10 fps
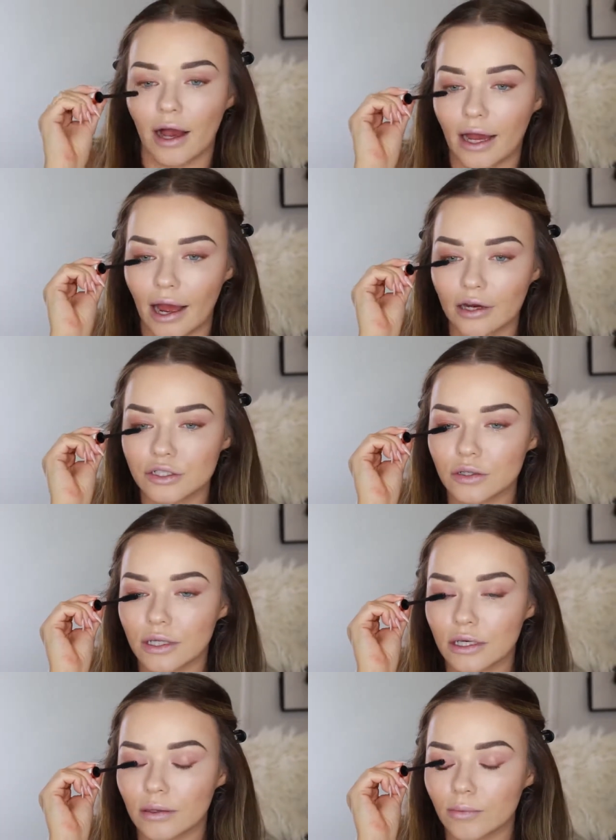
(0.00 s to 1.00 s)
I
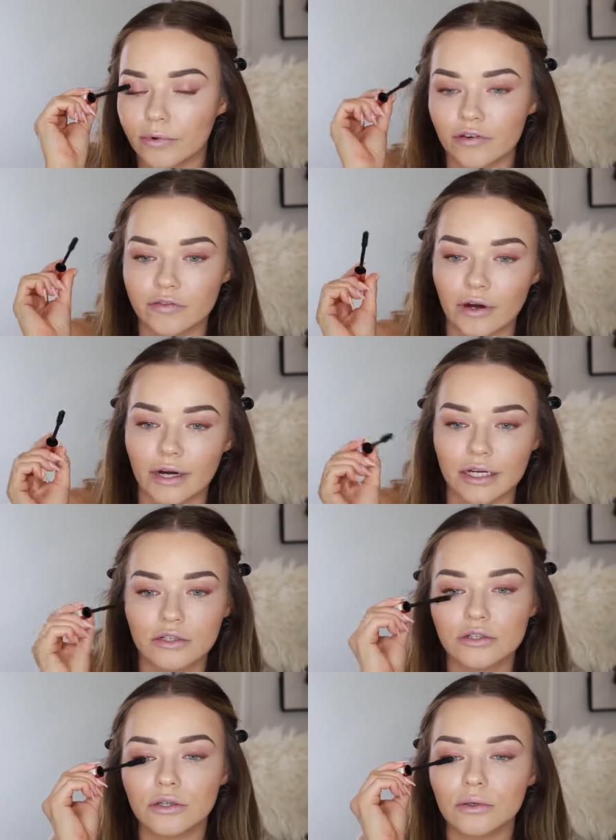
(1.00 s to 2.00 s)
actually prefer
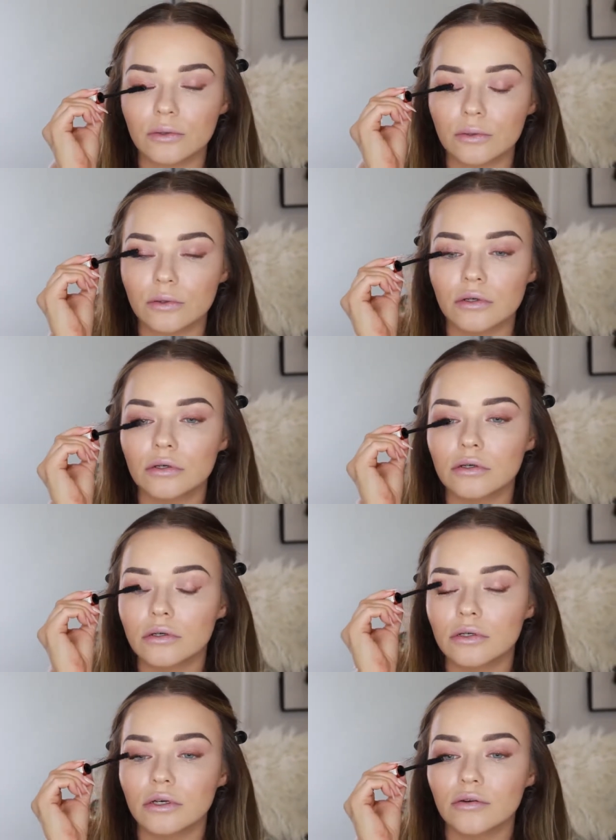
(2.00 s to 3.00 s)
it to
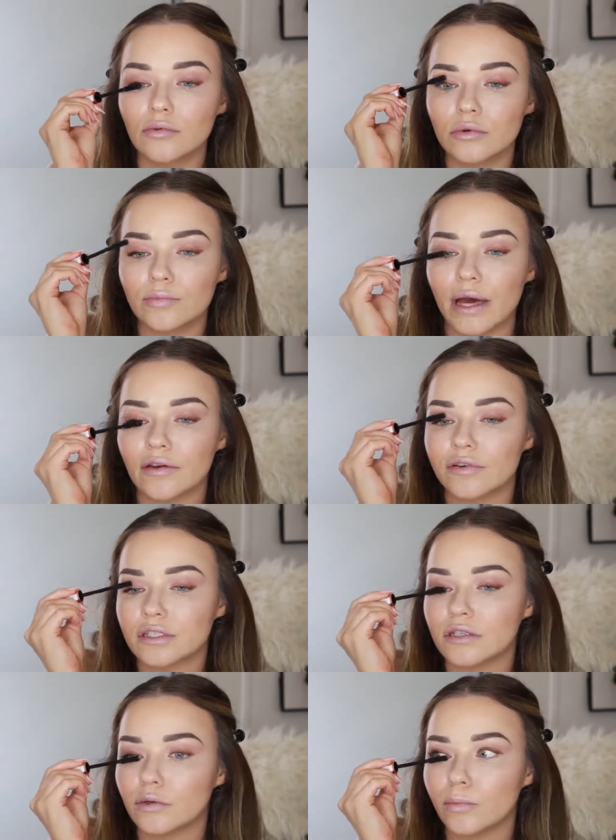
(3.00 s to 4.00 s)

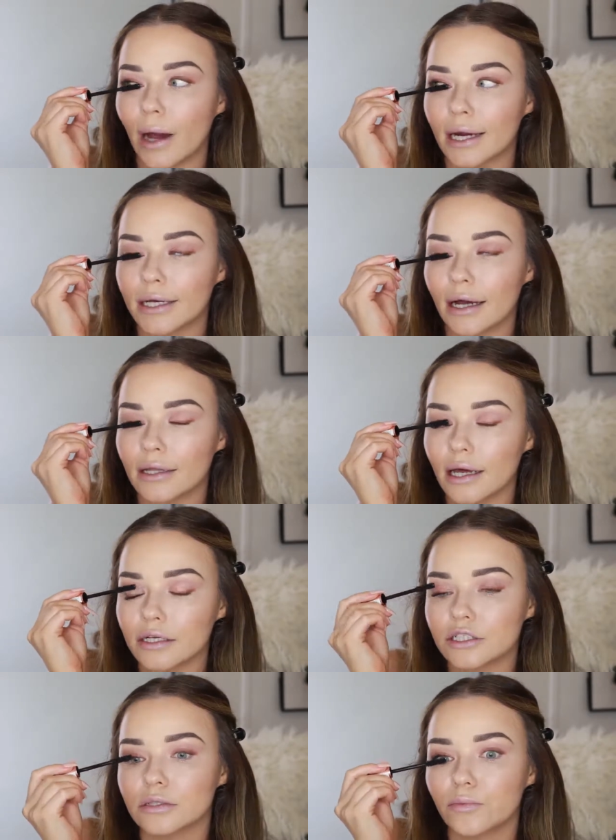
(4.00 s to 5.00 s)
Benefit's new Bad Gal
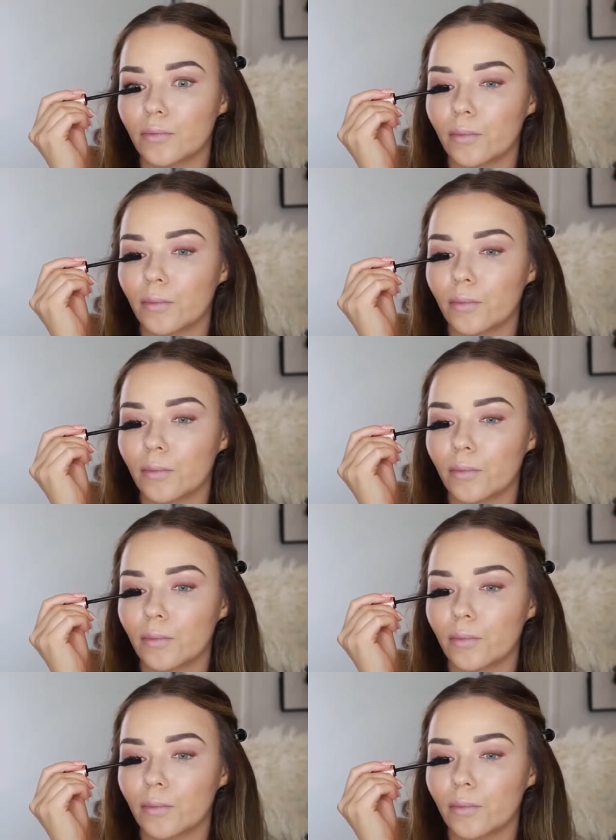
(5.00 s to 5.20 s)
Lash.